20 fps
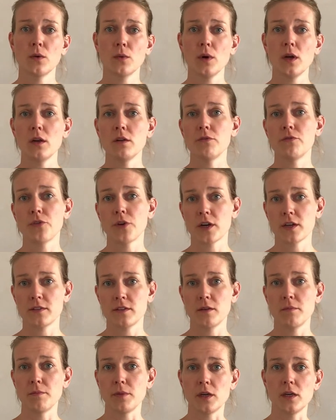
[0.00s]
Well, for
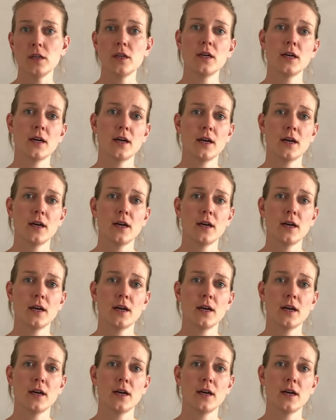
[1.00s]
example,